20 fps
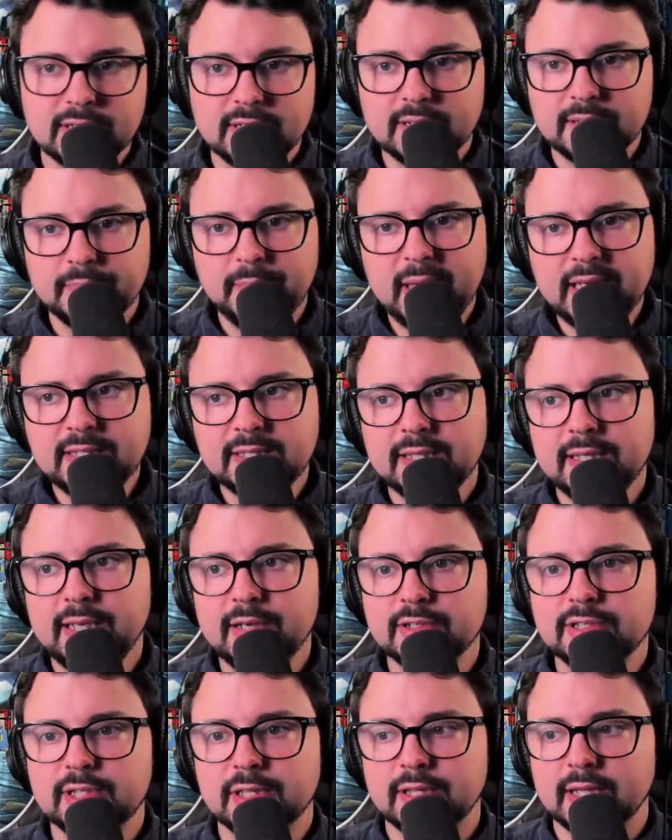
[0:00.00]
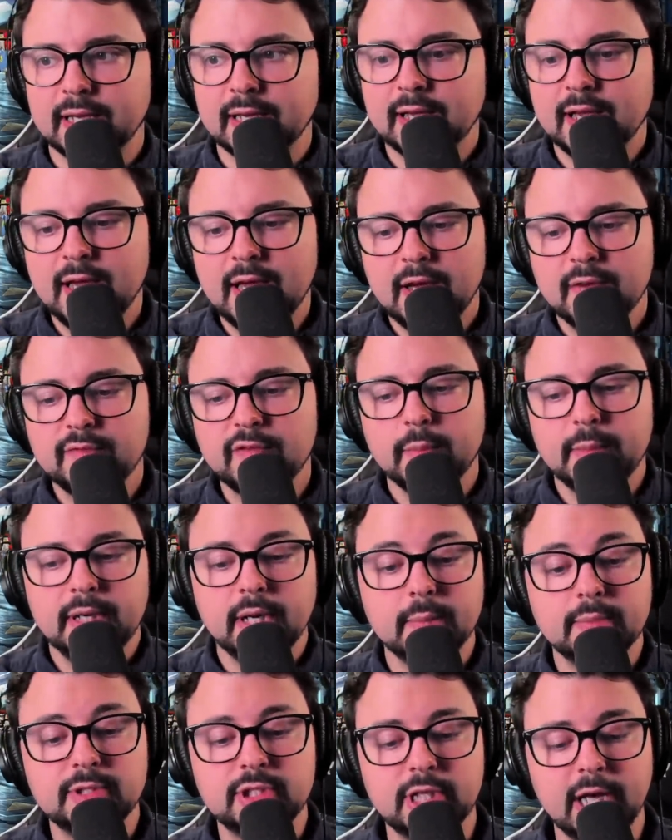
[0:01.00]
basically, here's the thing. From an
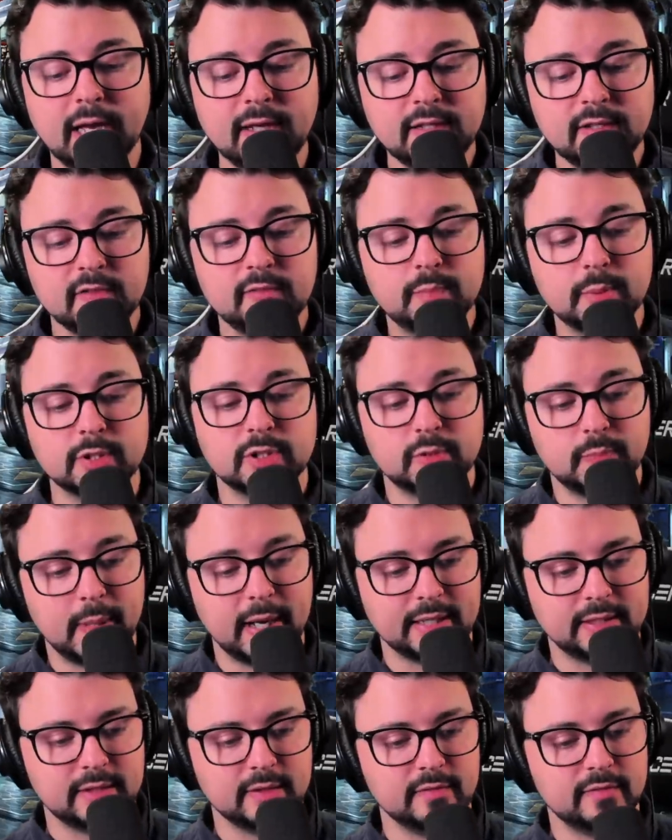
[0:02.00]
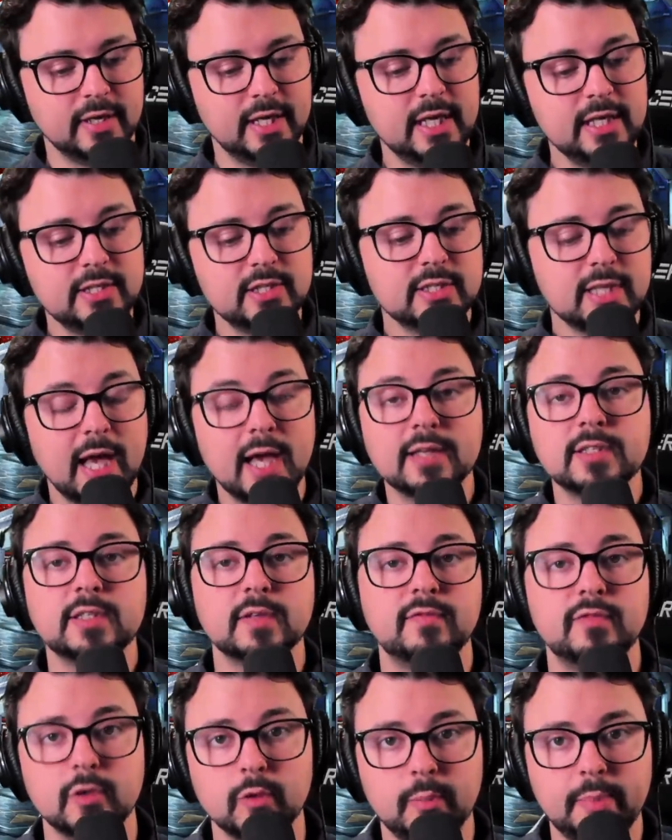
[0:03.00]
objective perspective, he just has a
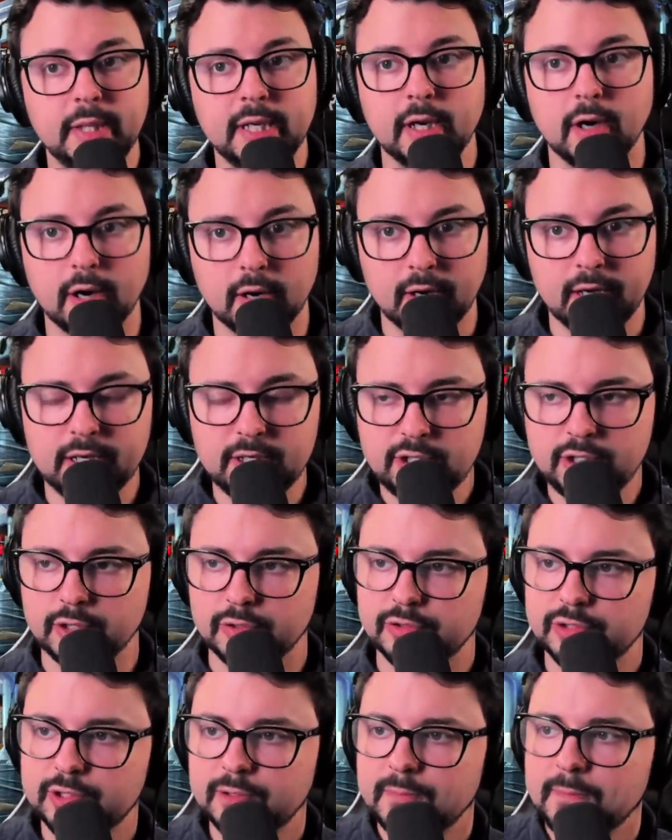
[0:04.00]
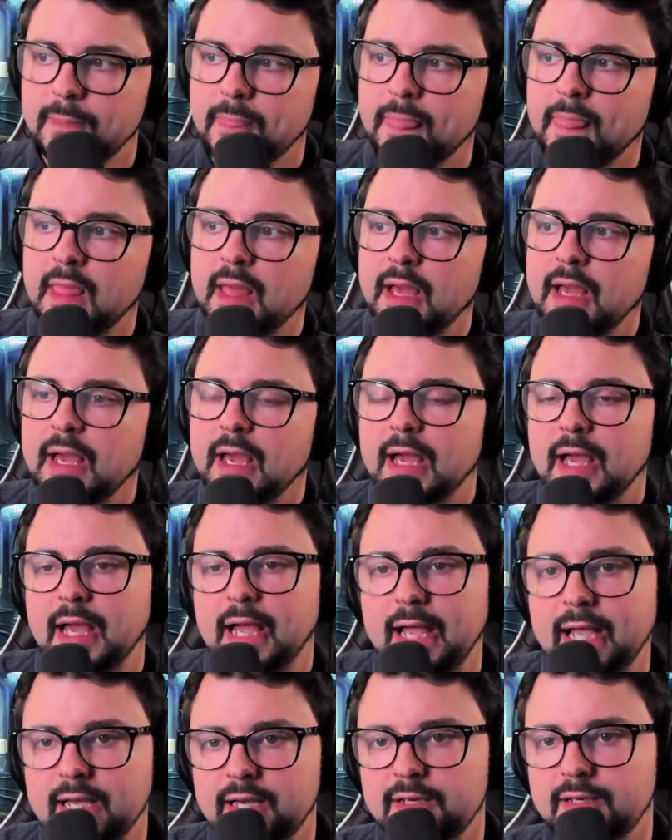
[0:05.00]
few PR issues.
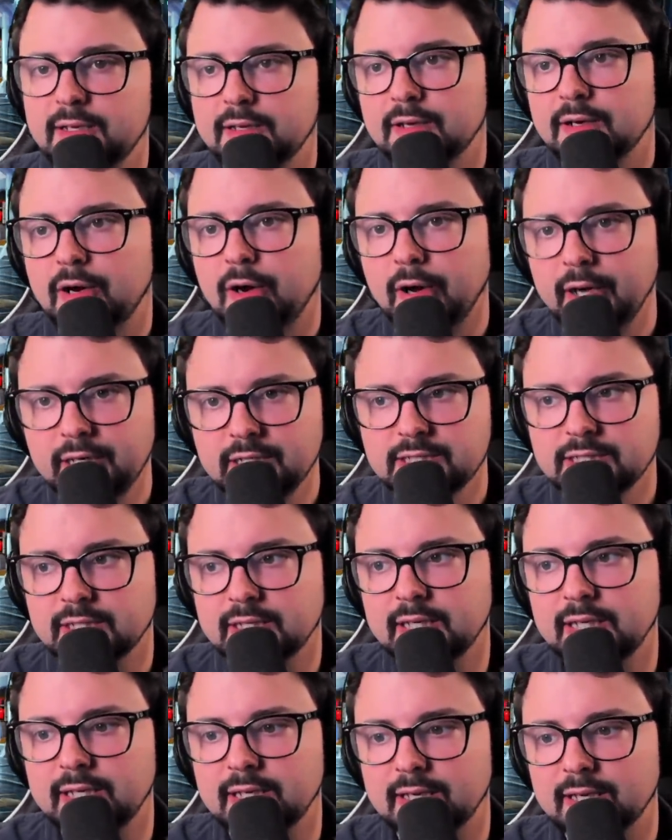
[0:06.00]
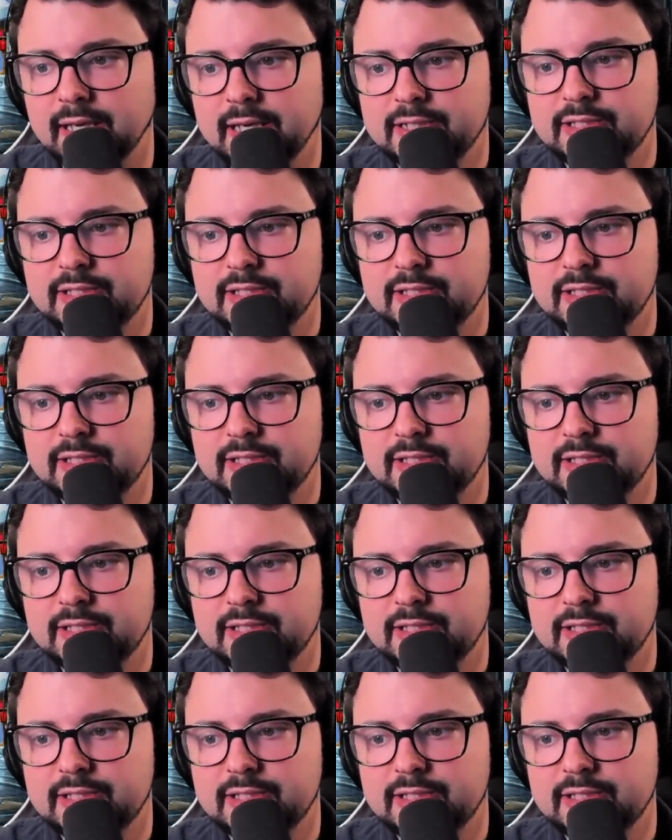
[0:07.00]
And honestly, it's